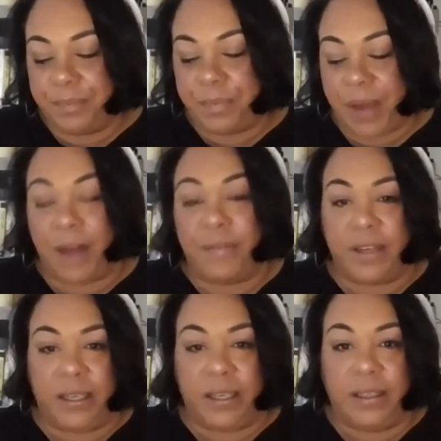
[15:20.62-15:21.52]

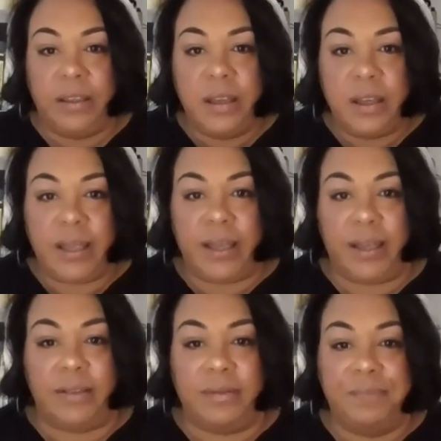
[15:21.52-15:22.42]
poverty,
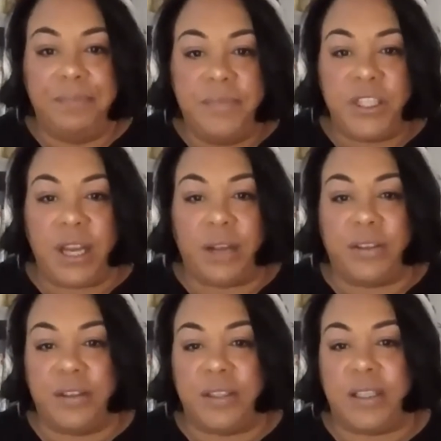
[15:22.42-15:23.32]
in
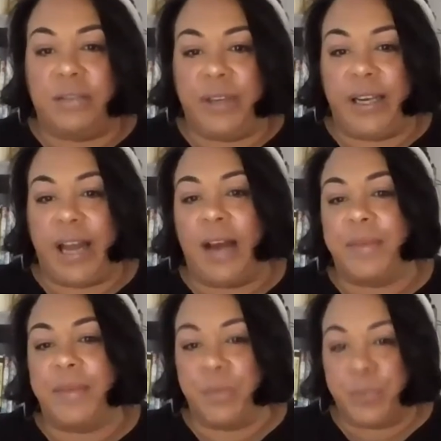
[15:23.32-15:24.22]
shelters, in
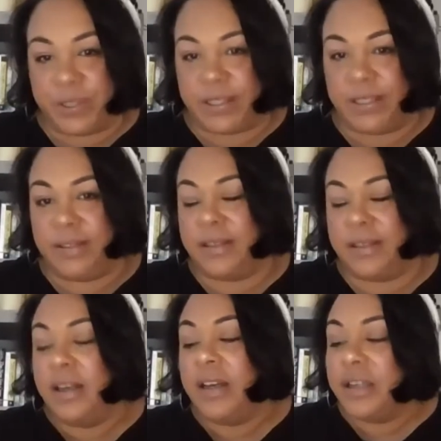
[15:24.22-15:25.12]
rehabs, in prisons,
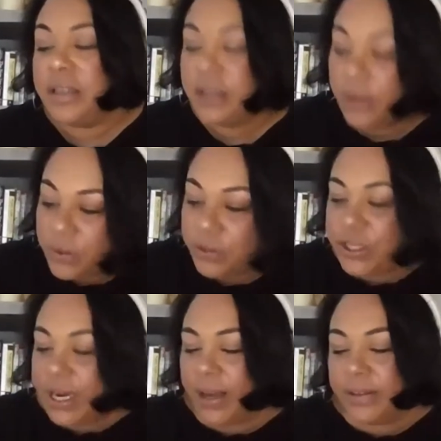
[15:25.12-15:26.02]
local
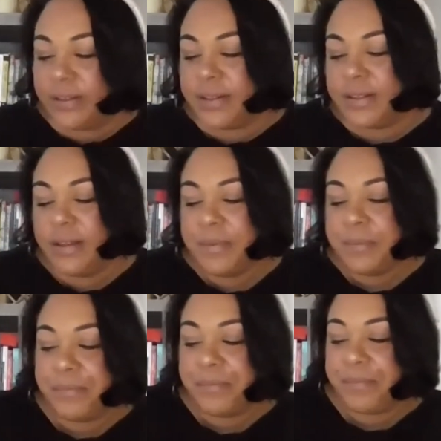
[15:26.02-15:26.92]
jails,
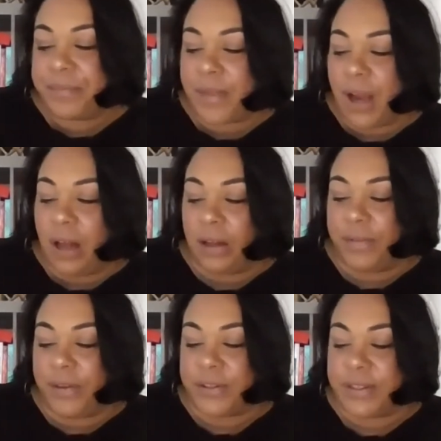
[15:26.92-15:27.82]
all of
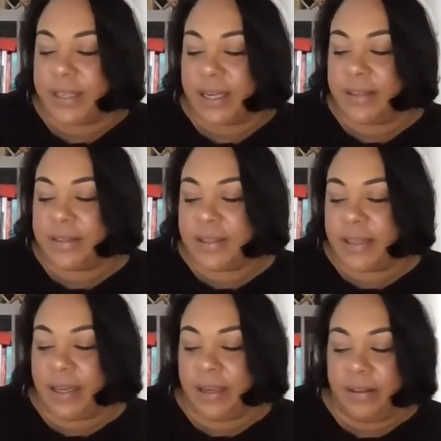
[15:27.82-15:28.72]
those things
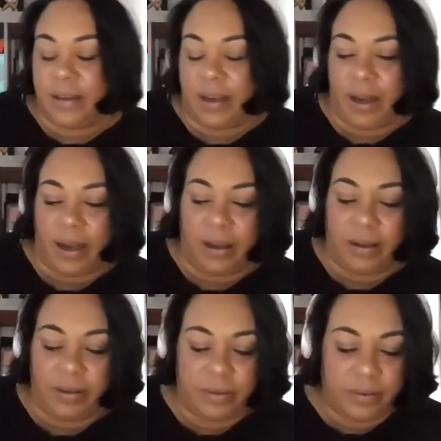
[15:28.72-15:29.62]
in
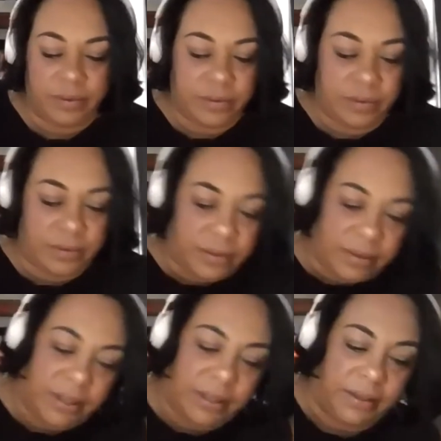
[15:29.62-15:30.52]

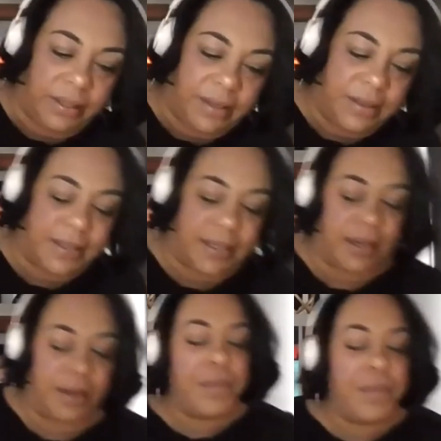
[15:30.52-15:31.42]
the
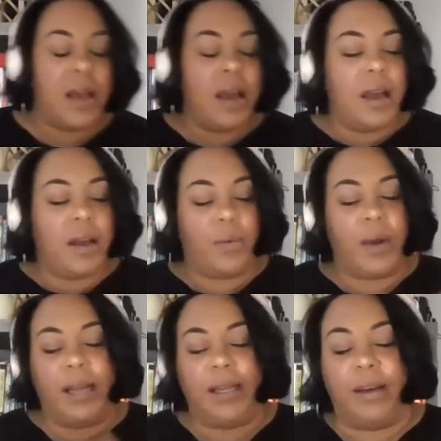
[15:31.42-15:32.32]
city
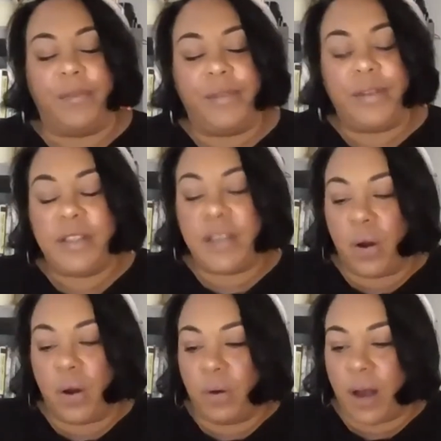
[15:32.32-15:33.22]
where I live.
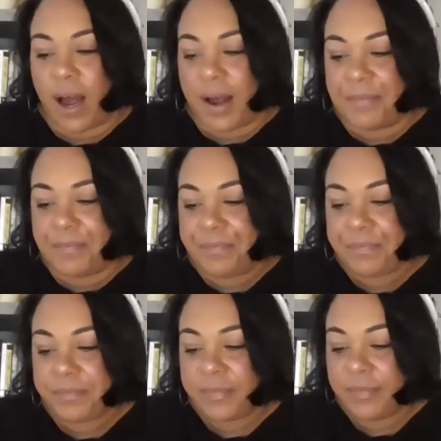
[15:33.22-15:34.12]
So
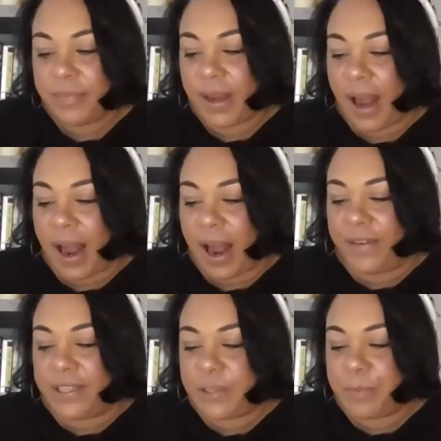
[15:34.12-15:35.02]
I've
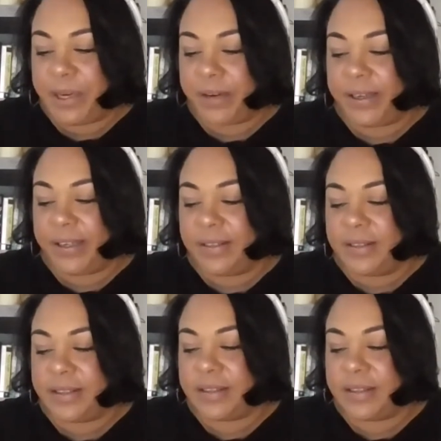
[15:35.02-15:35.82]
experienced